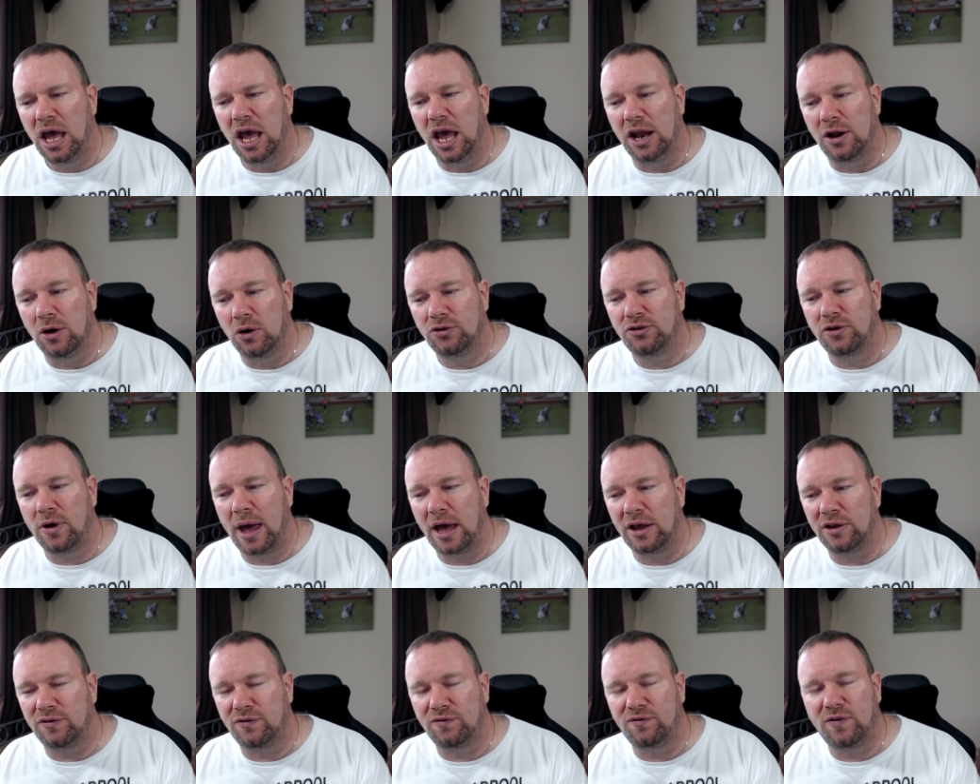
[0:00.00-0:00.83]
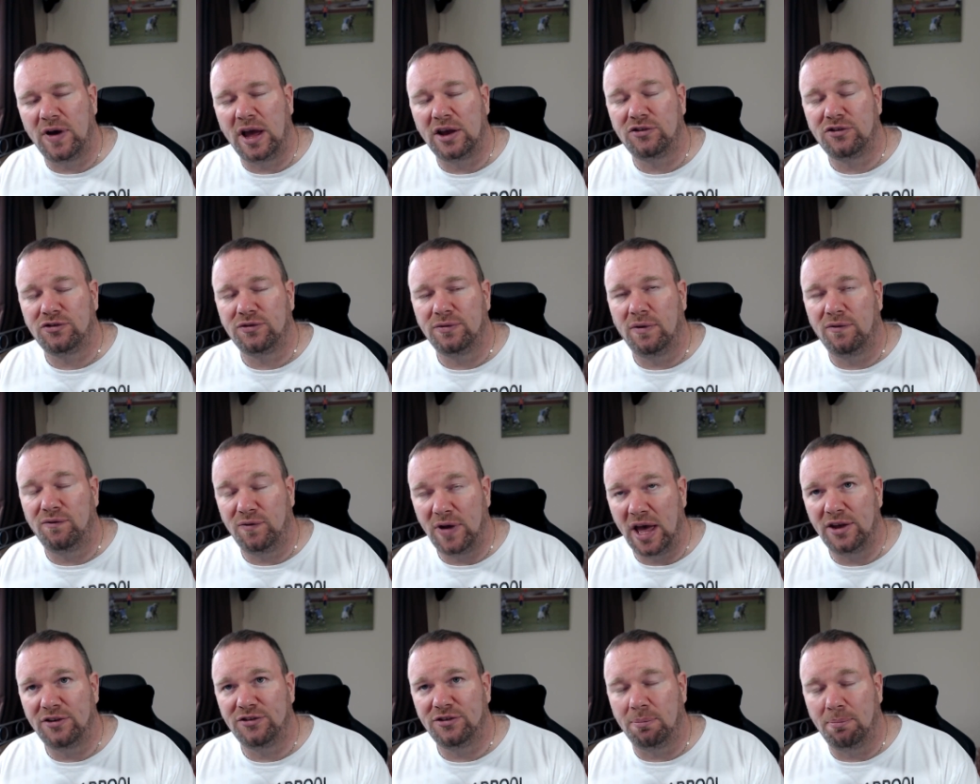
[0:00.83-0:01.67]
It also has
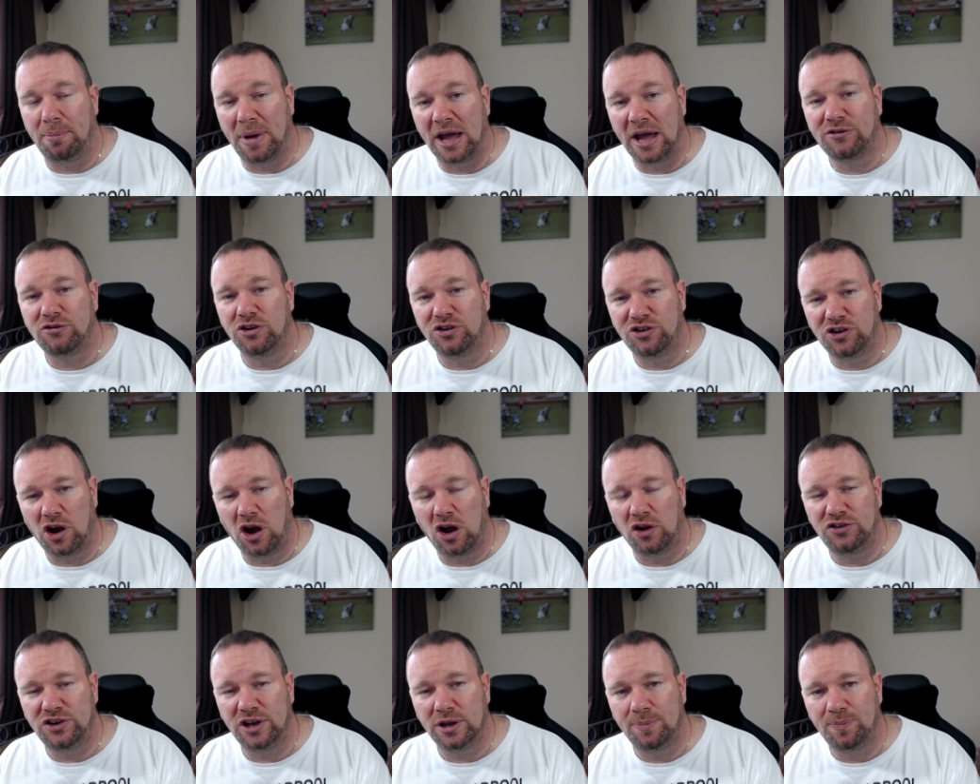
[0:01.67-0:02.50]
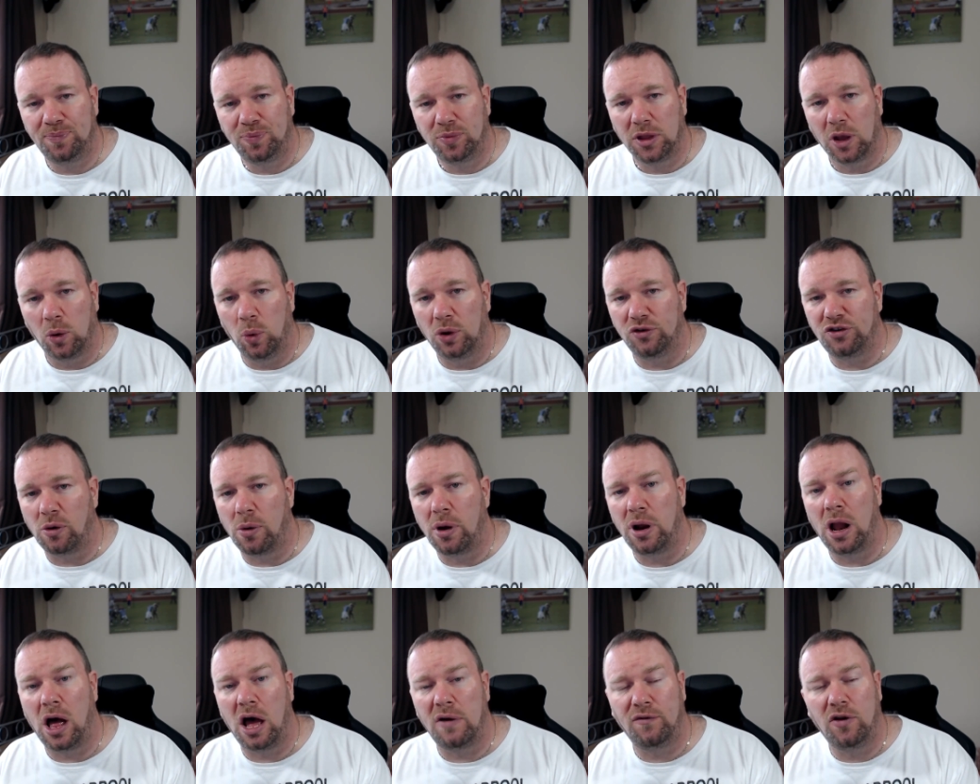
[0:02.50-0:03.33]
fast battery charging, which I
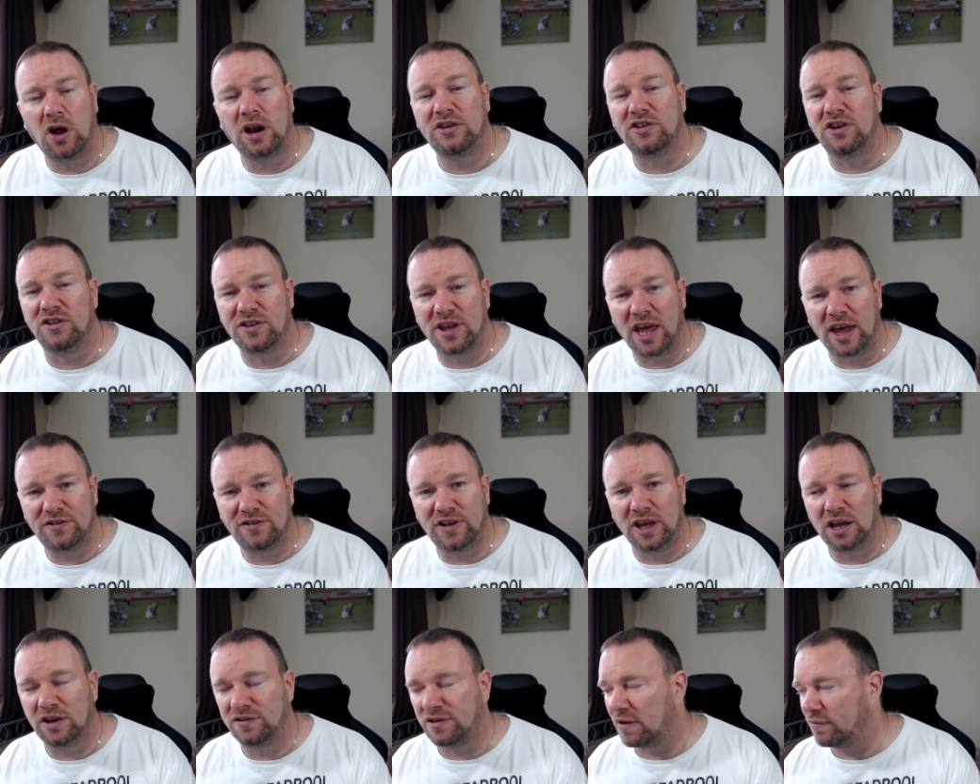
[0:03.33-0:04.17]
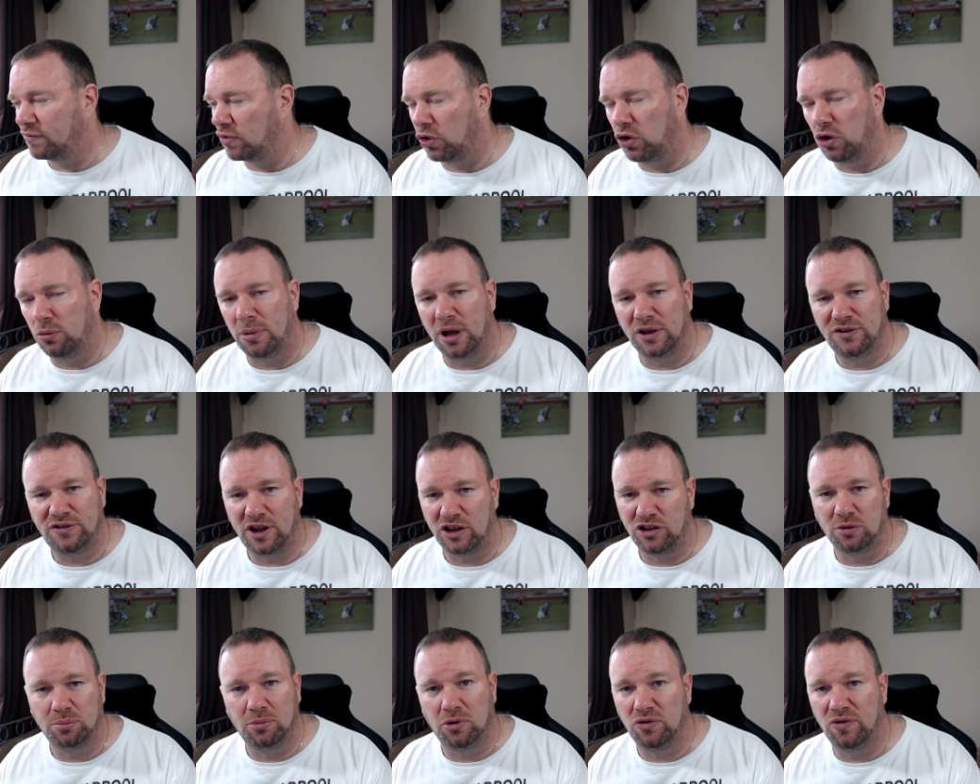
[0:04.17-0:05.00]
won't lie, I've not actually tested because I've got all my
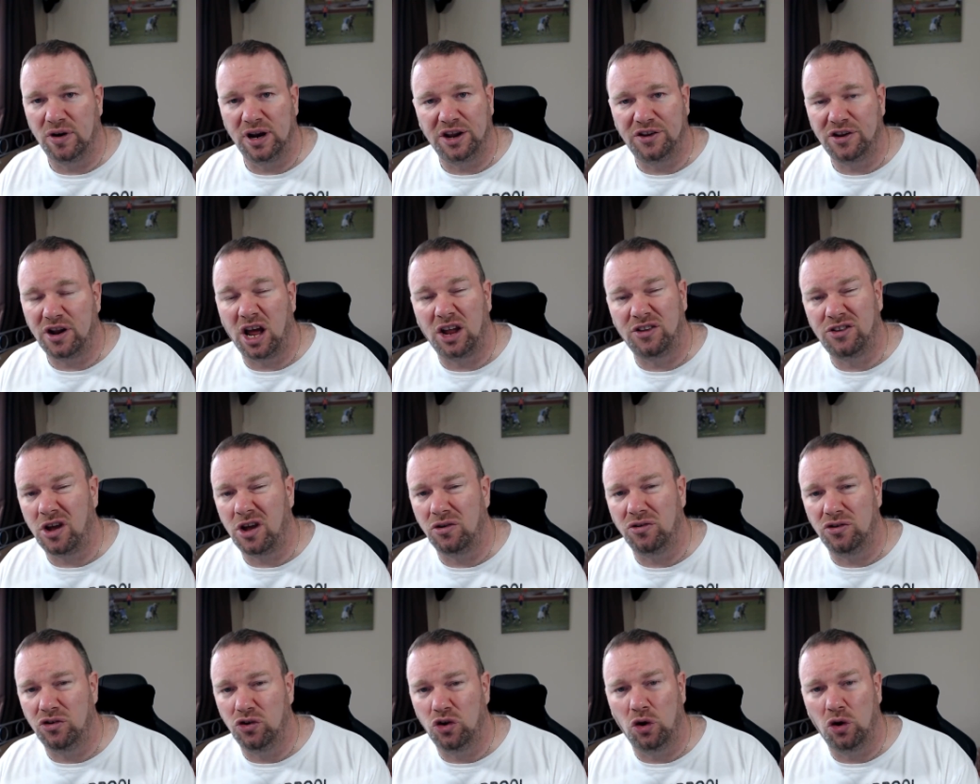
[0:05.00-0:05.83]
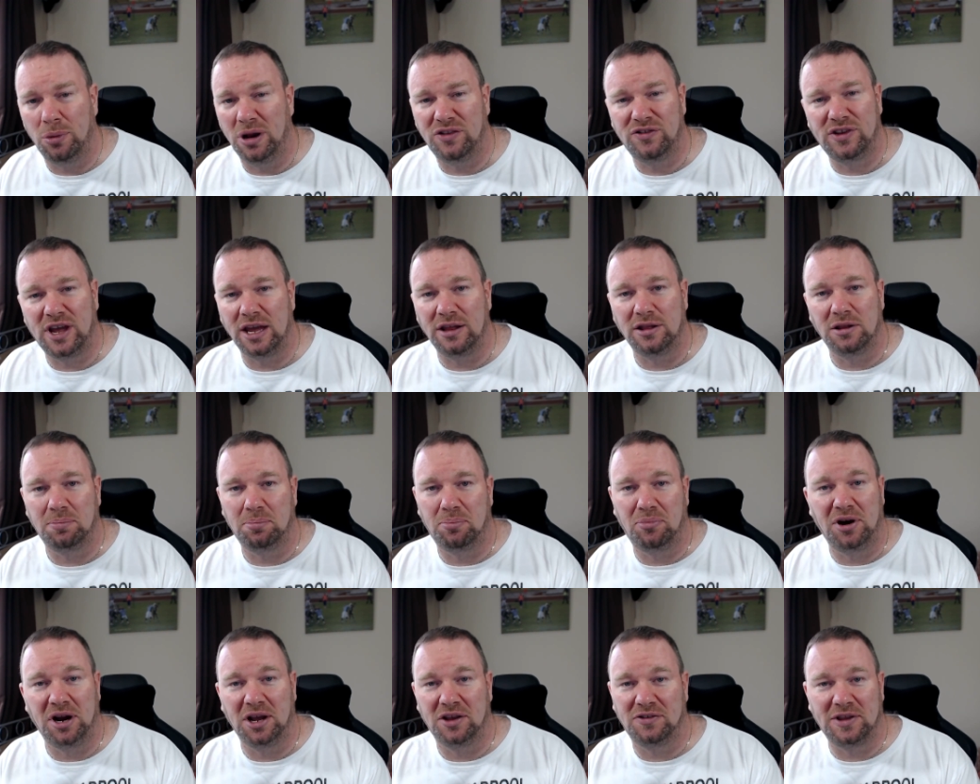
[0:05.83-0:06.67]
setup already done. I don't normally take the
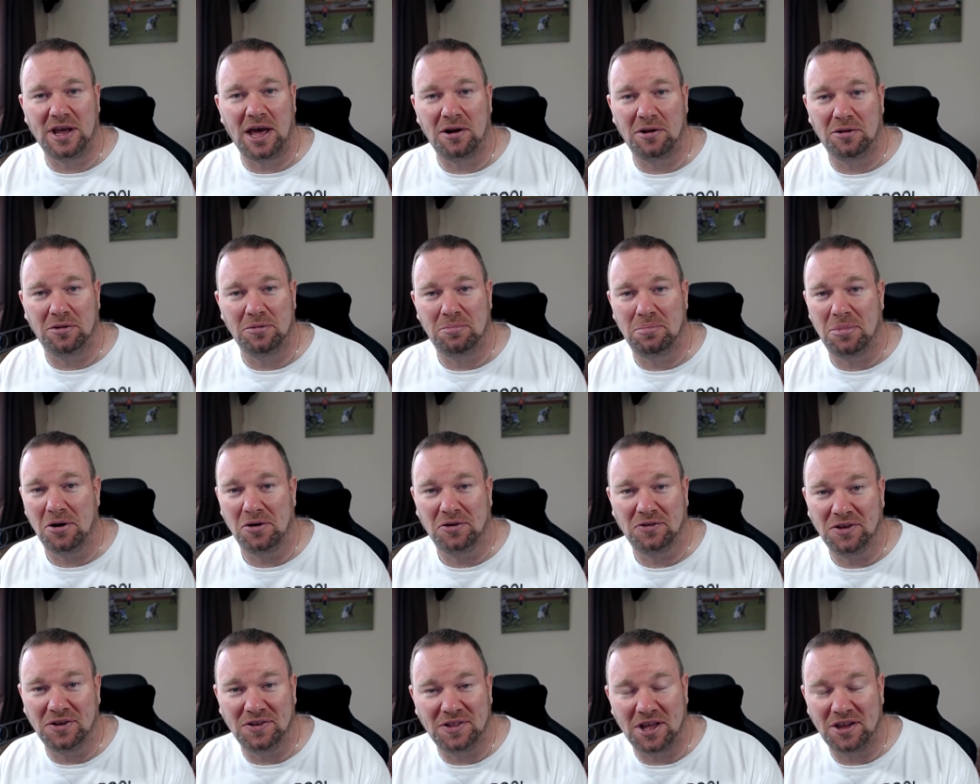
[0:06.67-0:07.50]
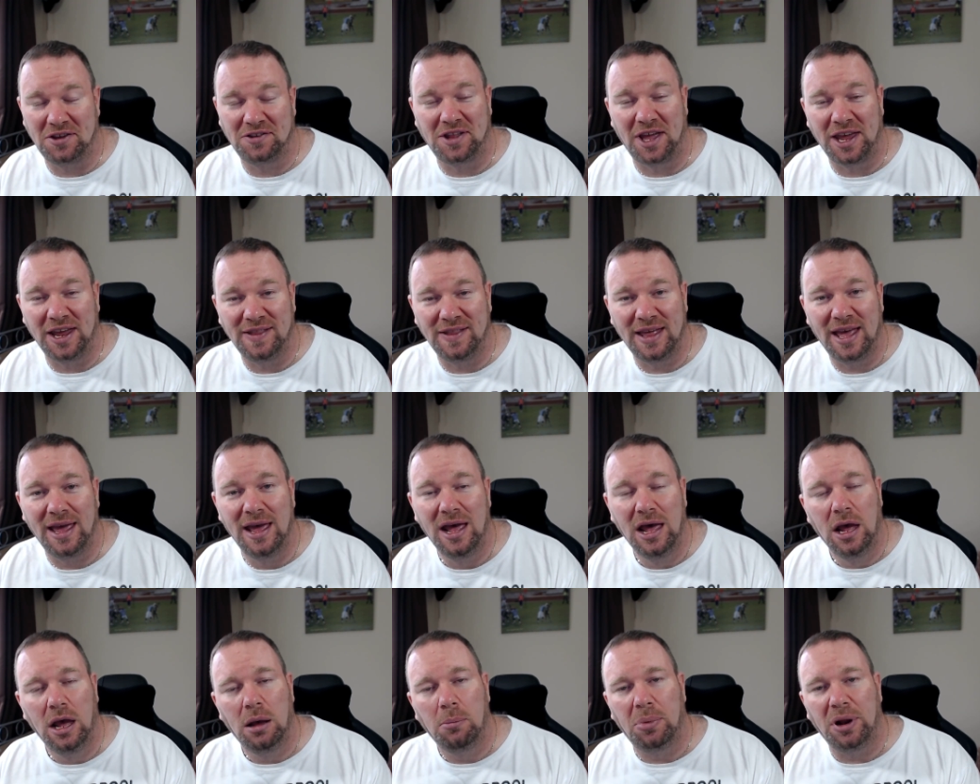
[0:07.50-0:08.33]
bricks out of the boxes, they stay in there,
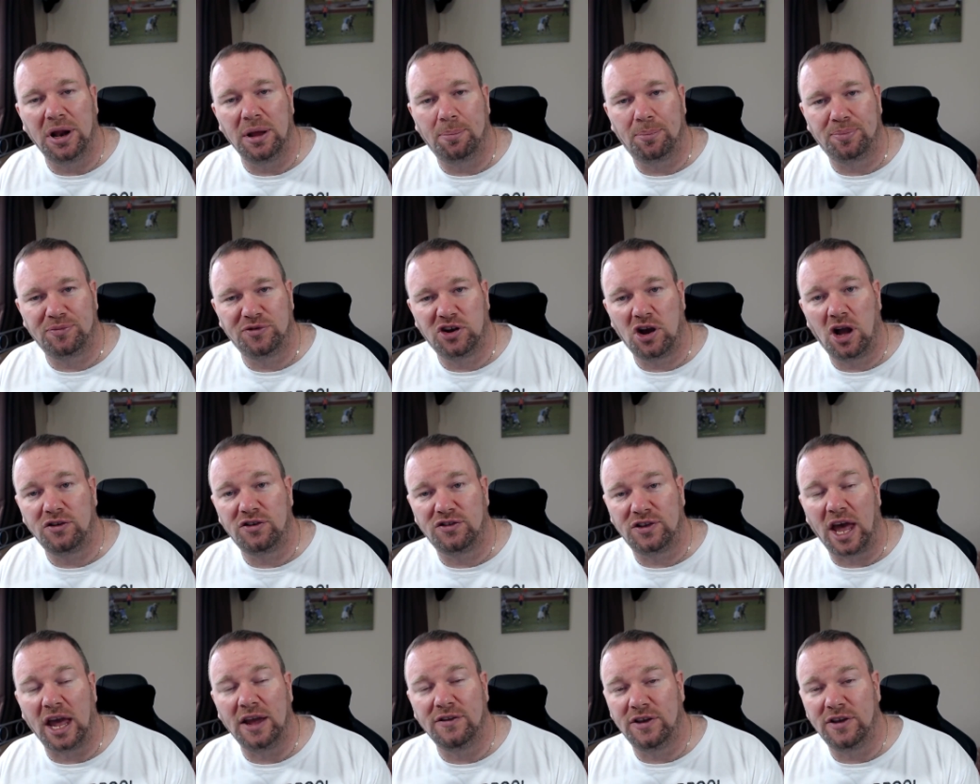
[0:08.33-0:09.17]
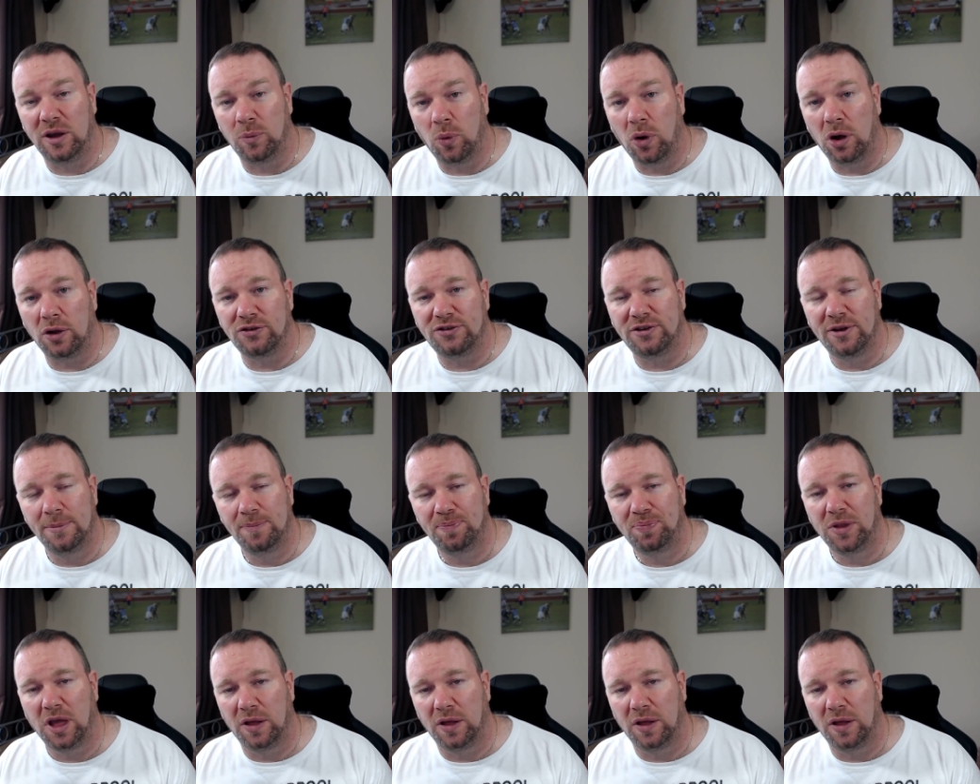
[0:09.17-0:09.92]
but it charges at 18 watts.